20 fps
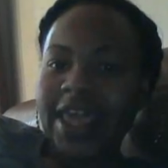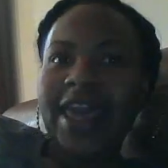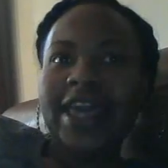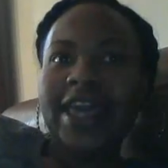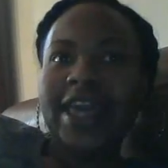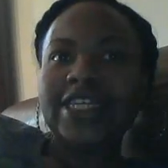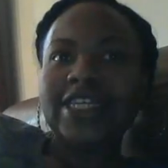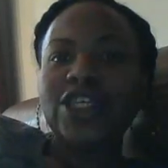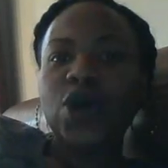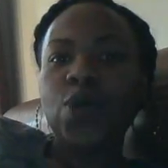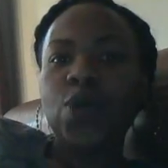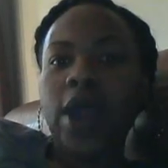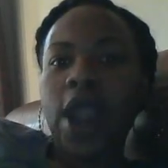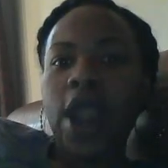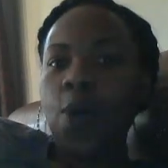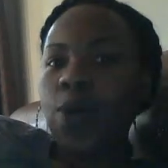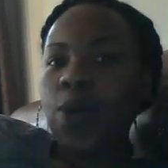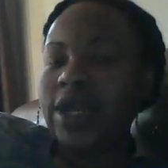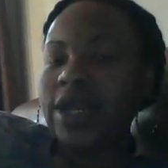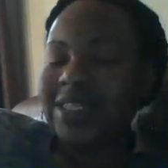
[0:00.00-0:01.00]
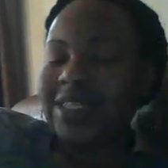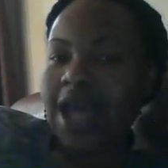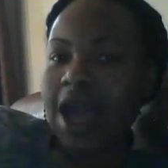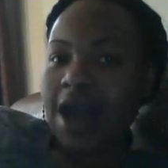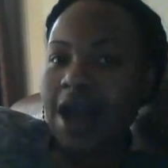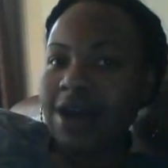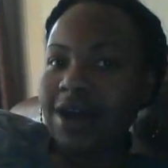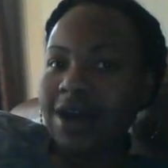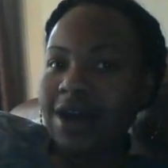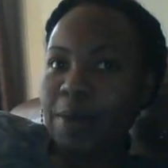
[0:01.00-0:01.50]
And so what I want to
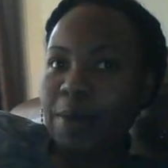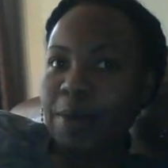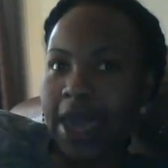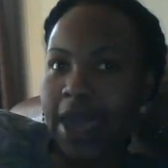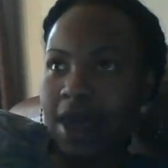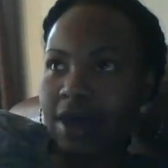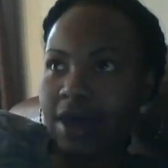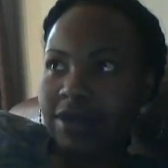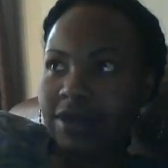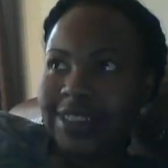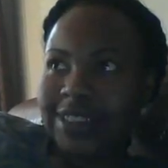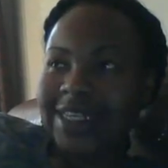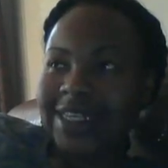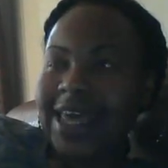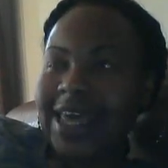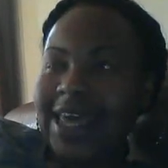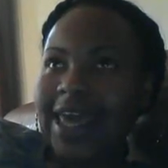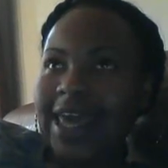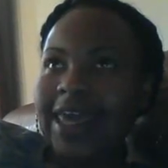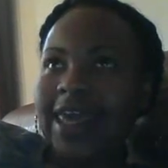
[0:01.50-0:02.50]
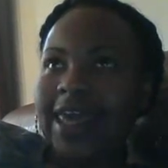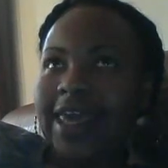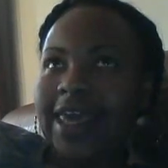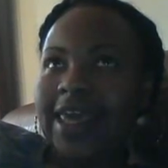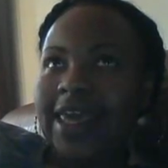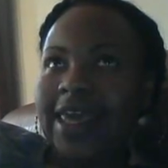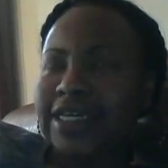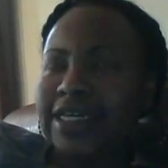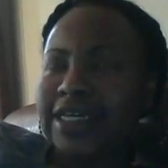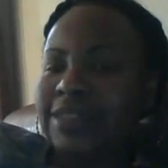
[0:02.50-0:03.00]
talk about today
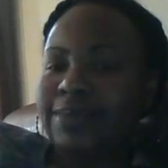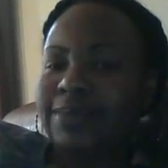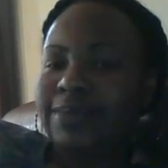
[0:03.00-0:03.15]
is